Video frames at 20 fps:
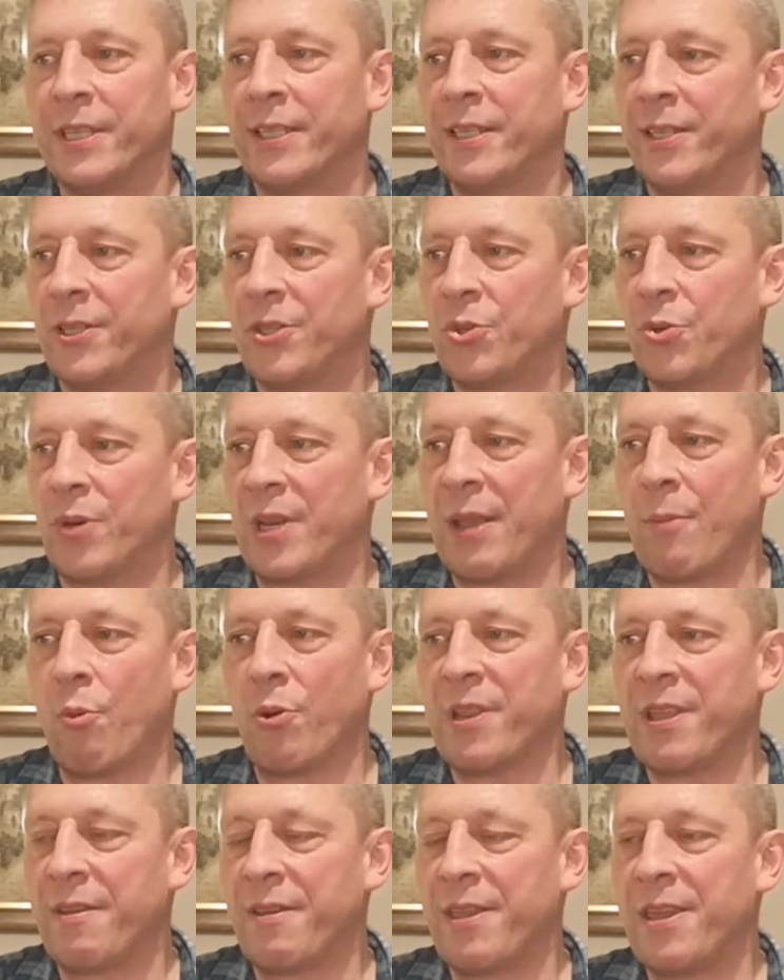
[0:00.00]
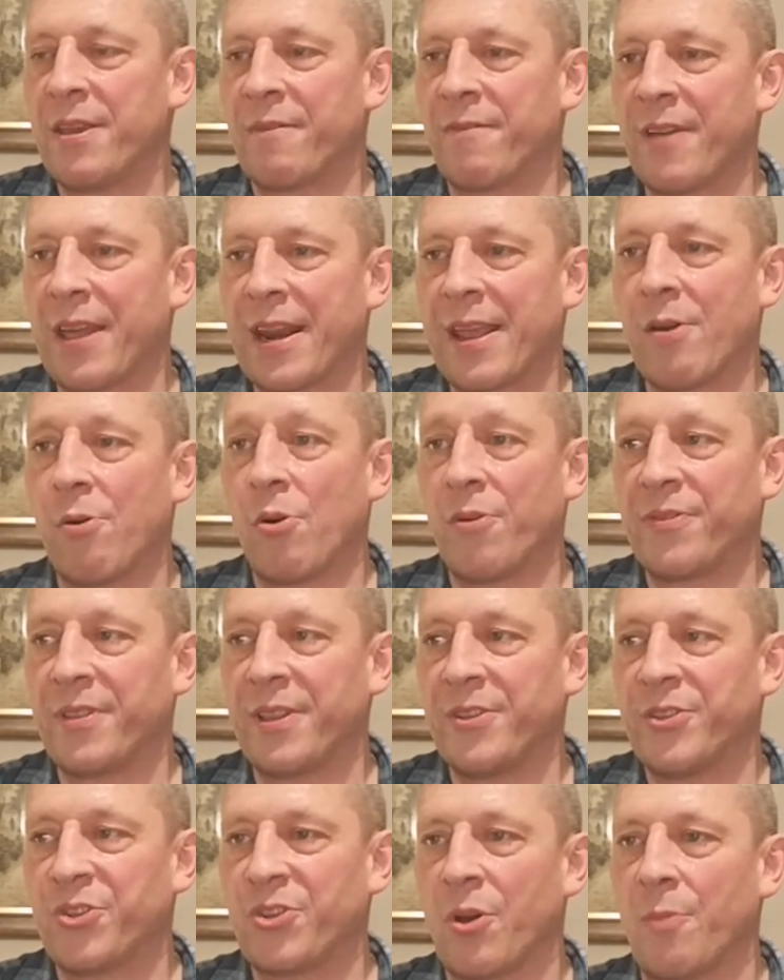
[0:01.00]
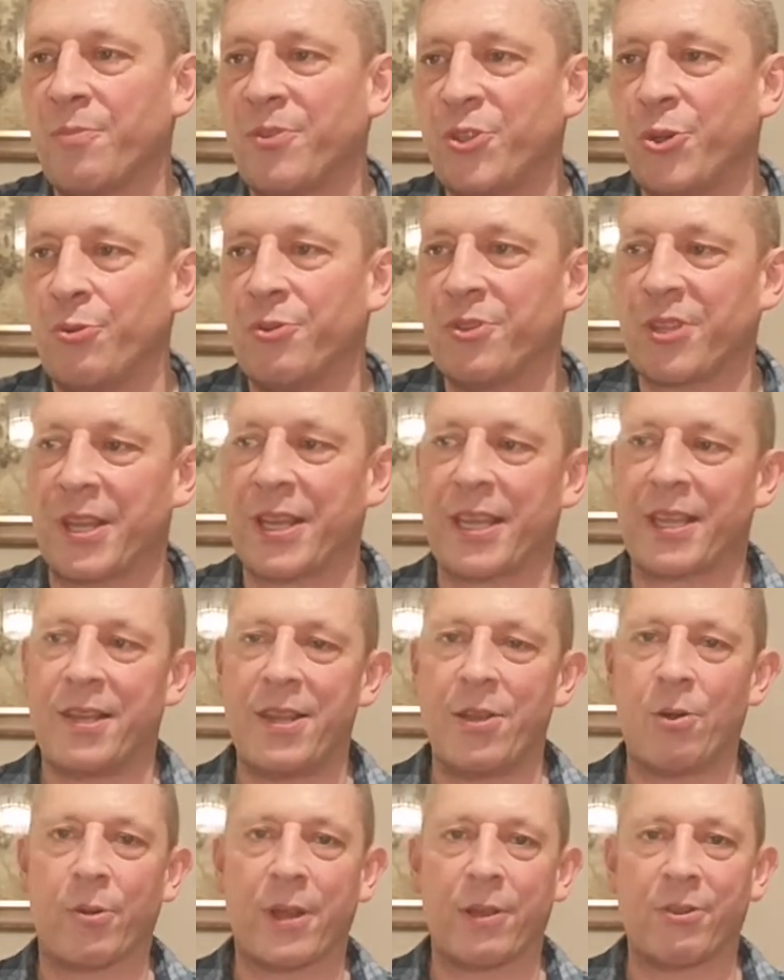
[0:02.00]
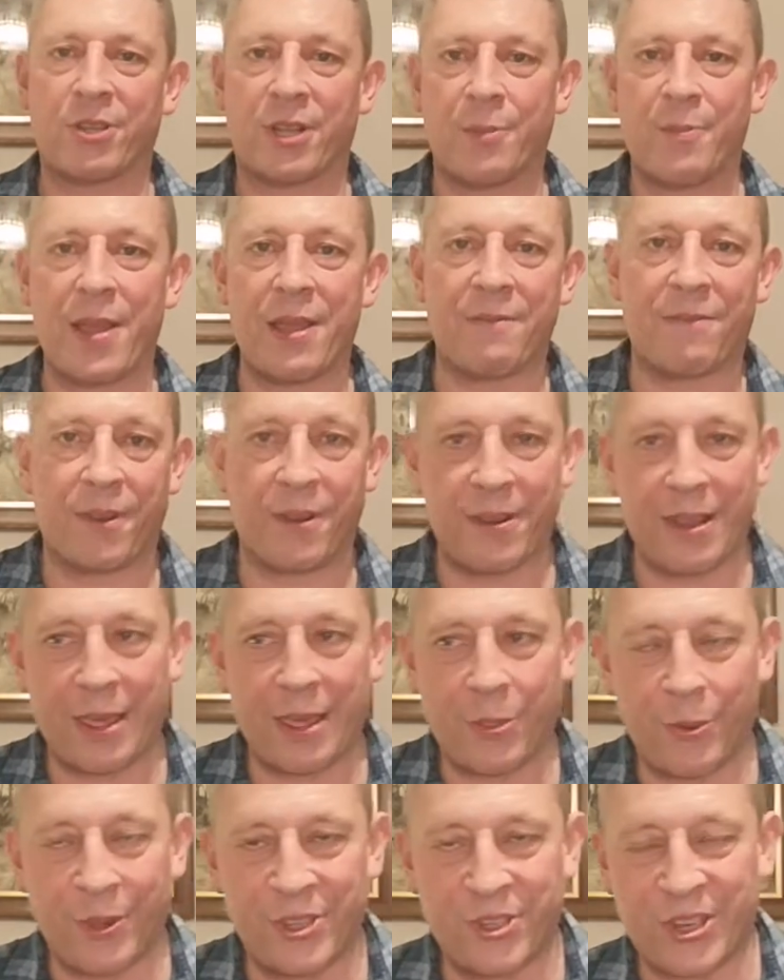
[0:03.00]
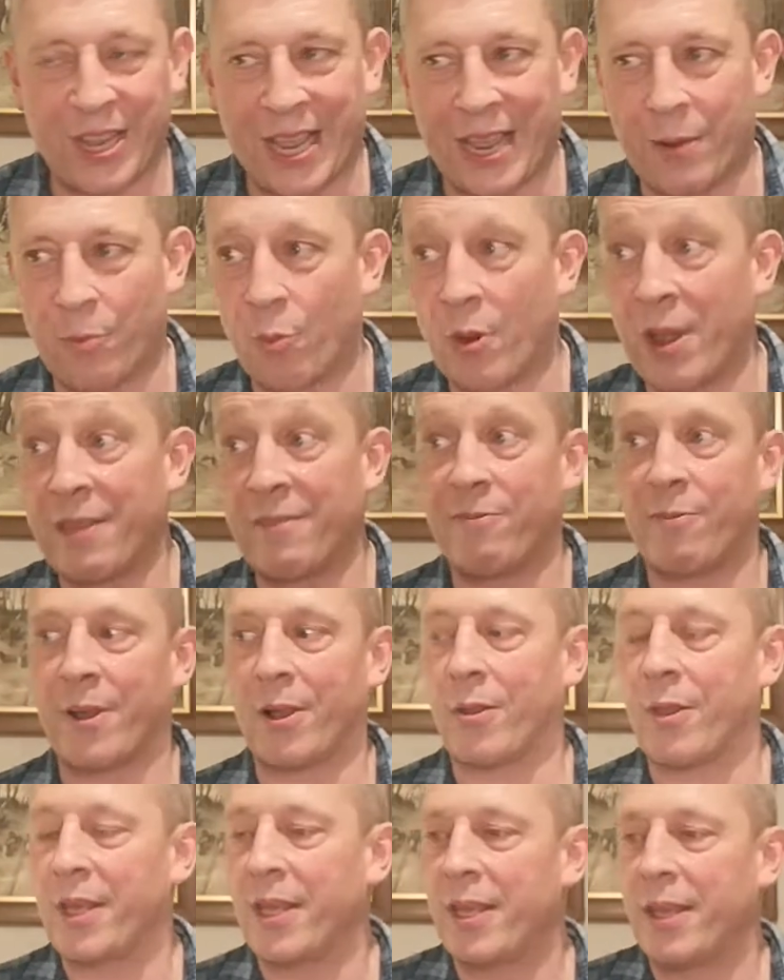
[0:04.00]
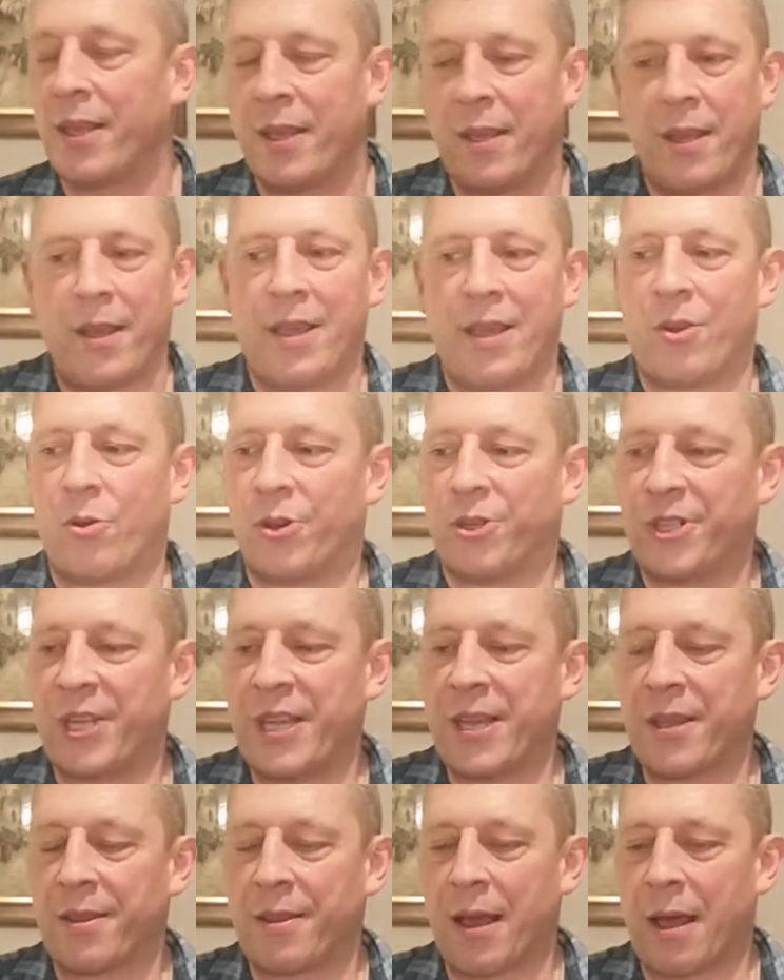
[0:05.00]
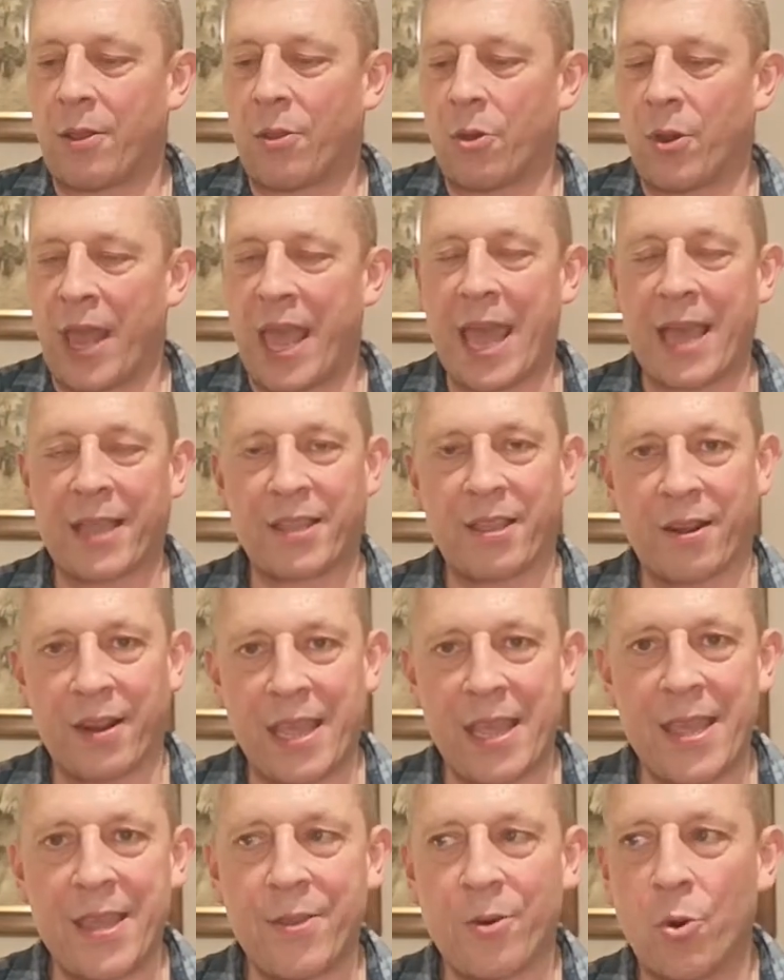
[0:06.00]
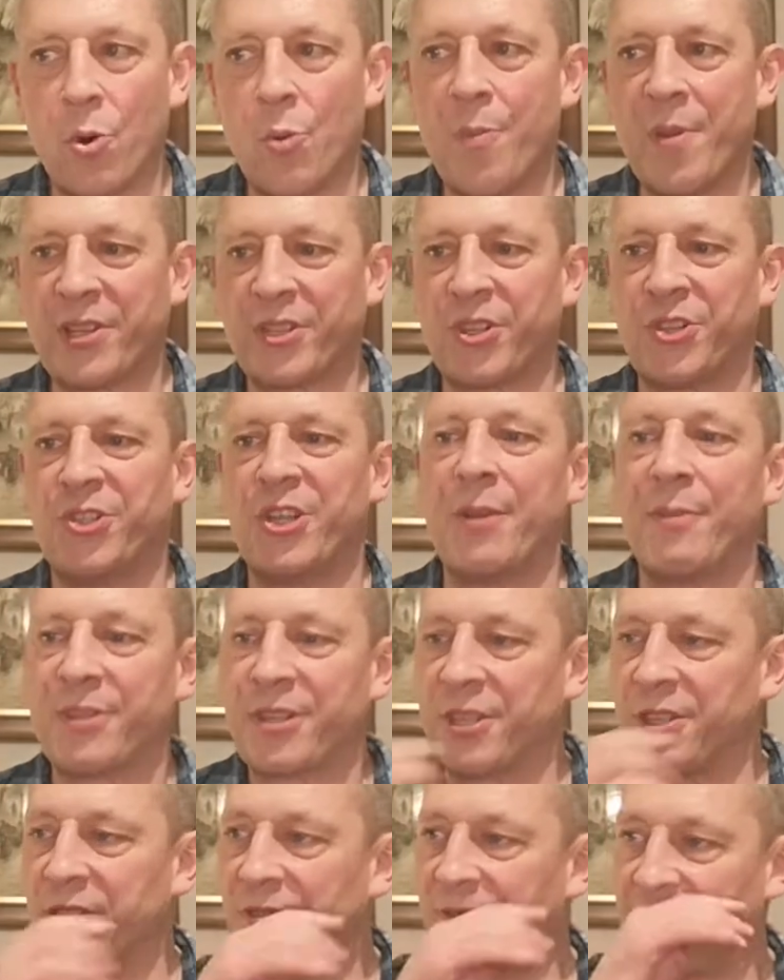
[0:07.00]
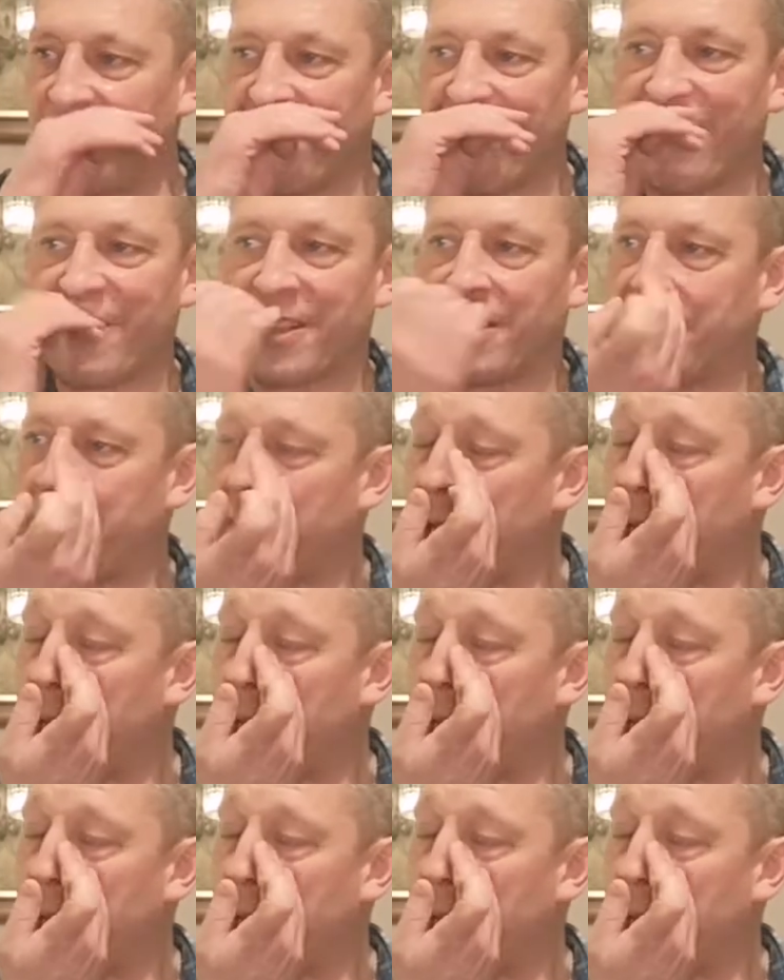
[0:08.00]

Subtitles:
So not one you hear very often. Some tunes like Niel Gow's Lament for the Death of His Second Wife, well, gosh, you hear that a lot. Hector a Hero, Mrs. Jameson's favourite.